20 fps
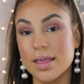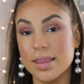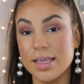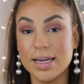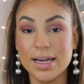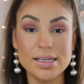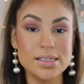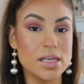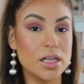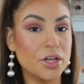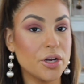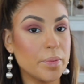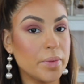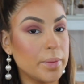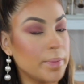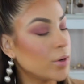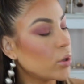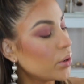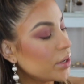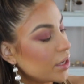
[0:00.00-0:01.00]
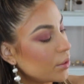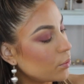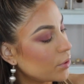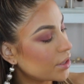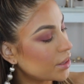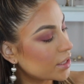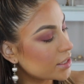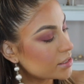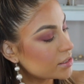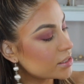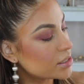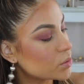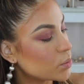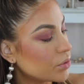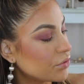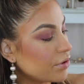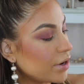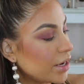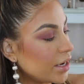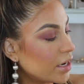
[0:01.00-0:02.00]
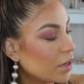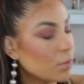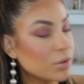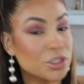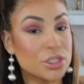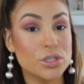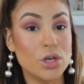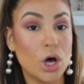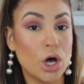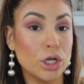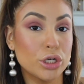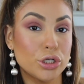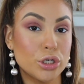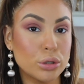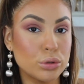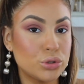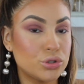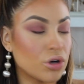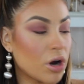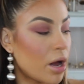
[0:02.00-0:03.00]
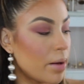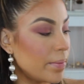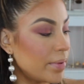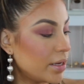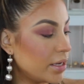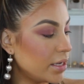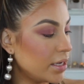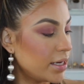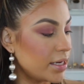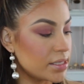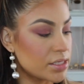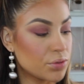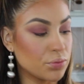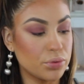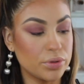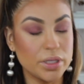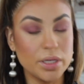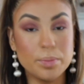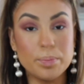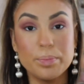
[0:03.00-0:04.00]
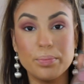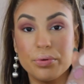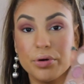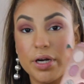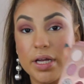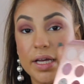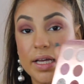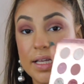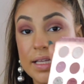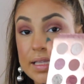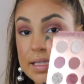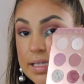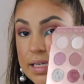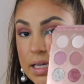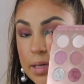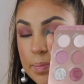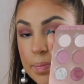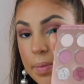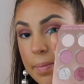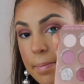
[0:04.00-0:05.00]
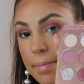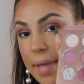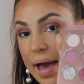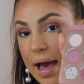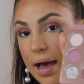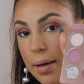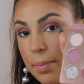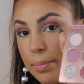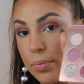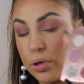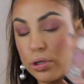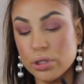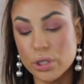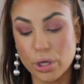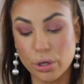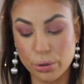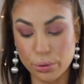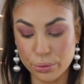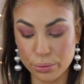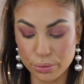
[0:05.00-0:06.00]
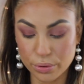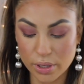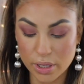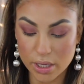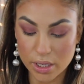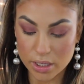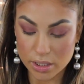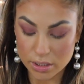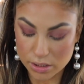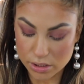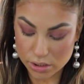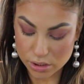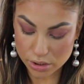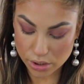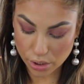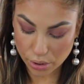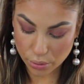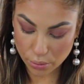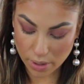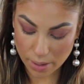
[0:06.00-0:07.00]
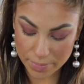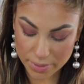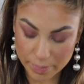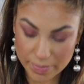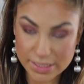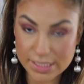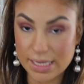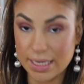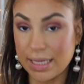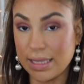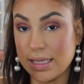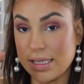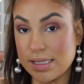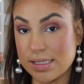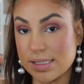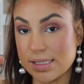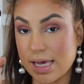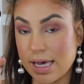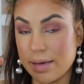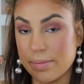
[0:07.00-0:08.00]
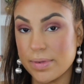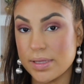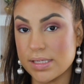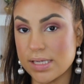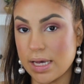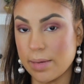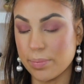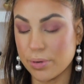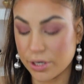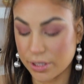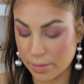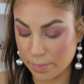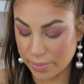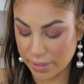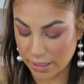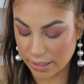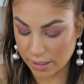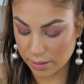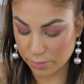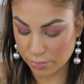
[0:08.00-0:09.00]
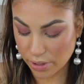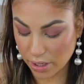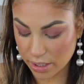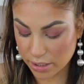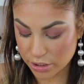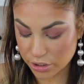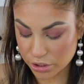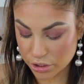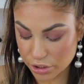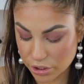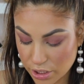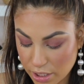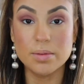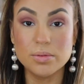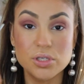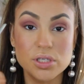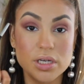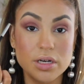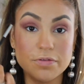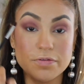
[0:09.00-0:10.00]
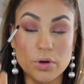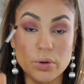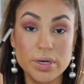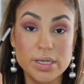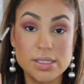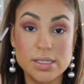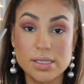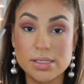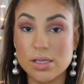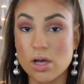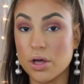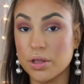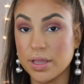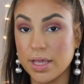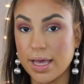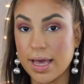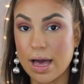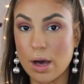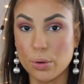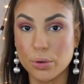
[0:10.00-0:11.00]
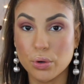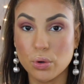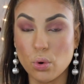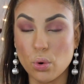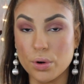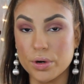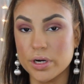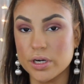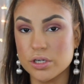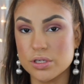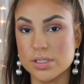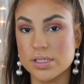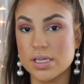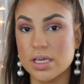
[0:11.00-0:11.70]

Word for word: The next color I'm going to be going in with is this one right here, which is called No Drama, and it's a really pretty deep matte Merlot. So I'm going to be taking the same tapered blending brush. I'm just going to focus this on the outer corner just